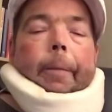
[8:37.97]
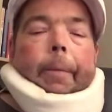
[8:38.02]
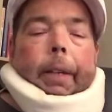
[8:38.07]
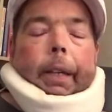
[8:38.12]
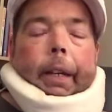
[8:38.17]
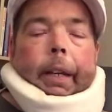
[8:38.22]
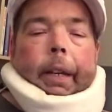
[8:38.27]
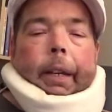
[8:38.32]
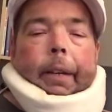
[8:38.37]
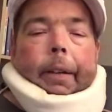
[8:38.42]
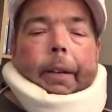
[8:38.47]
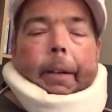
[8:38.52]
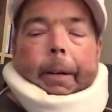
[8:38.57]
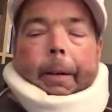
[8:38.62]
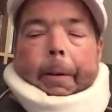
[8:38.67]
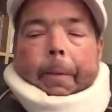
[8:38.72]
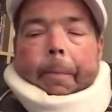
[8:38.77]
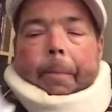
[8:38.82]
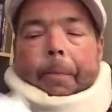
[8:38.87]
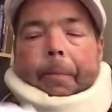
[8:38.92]

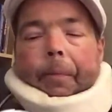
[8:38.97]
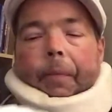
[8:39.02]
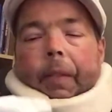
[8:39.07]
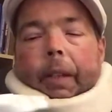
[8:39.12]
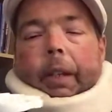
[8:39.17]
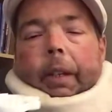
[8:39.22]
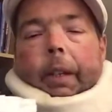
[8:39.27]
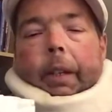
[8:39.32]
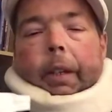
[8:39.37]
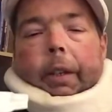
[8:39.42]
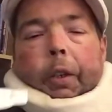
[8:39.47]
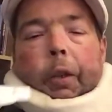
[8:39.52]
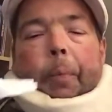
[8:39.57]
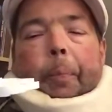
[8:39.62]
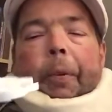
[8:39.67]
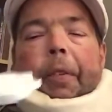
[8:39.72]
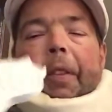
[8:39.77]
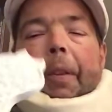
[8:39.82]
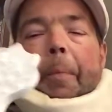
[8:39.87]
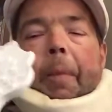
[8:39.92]
and you
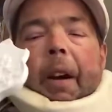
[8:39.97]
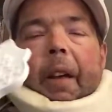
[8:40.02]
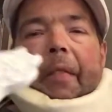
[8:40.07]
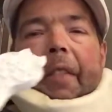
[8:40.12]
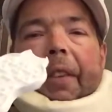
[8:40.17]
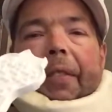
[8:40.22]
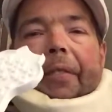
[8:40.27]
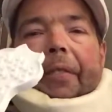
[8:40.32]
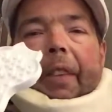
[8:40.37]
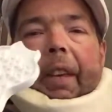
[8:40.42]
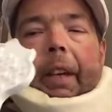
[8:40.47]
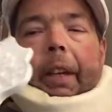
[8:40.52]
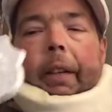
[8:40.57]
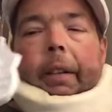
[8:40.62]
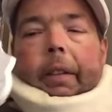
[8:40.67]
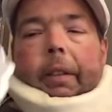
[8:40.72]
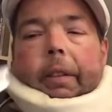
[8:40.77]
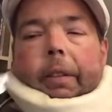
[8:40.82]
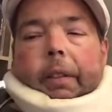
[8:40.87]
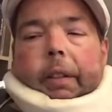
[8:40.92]
put them on this
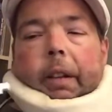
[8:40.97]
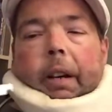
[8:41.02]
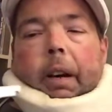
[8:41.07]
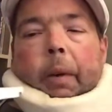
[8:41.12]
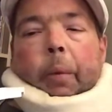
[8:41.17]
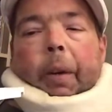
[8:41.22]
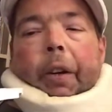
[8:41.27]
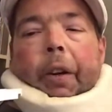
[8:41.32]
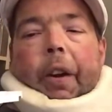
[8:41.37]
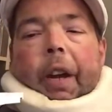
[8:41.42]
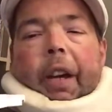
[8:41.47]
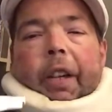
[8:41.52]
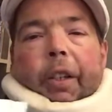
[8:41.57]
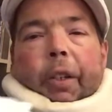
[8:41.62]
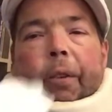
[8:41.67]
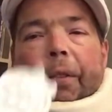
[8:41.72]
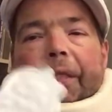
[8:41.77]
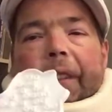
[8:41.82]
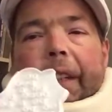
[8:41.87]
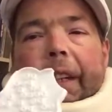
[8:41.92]
thing when you're not
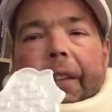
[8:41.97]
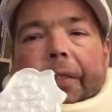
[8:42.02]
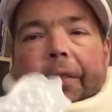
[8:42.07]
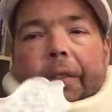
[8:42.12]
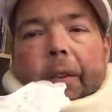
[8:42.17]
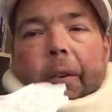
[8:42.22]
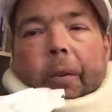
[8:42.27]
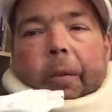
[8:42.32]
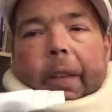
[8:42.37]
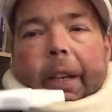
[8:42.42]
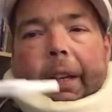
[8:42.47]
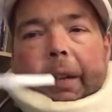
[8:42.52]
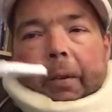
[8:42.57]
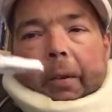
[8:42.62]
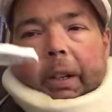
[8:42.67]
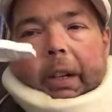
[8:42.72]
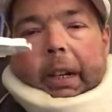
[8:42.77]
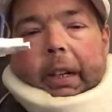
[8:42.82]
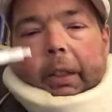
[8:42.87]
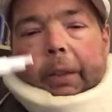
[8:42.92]
using it, so they don't
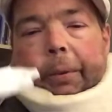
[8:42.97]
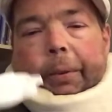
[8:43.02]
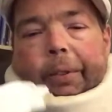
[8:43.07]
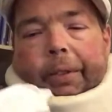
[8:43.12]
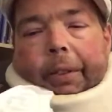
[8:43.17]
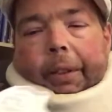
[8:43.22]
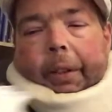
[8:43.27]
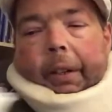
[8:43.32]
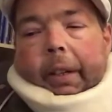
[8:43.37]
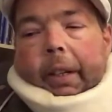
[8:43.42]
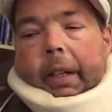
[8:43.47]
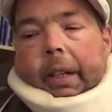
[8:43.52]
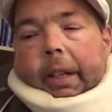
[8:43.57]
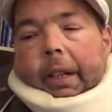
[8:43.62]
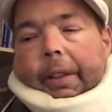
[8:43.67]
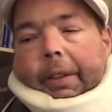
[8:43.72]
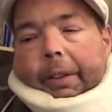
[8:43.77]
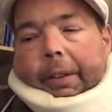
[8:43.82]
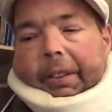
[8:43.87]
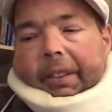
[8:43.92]
kind of lose their
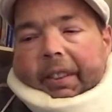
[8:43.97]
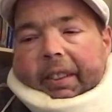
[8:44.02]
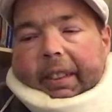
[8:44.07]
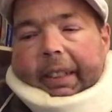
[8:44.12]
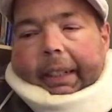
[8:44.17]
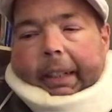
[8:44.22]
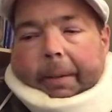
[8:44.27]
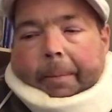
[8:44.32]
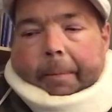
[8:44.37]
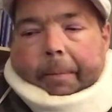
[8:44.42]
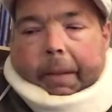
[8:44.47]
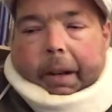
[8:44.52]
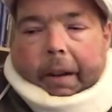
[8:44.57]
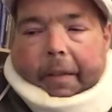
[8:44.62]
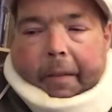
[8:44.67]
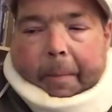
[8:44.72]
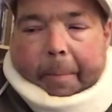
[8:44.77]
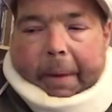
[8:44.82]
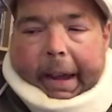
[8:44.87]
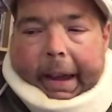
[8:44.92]
stickum on
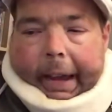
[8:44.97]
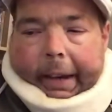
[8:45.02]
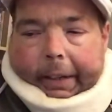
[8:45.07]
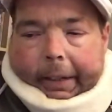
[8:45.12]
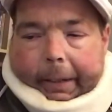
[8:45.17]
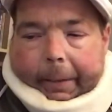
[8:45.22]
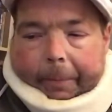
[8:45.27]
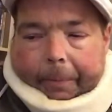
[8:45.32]
the back.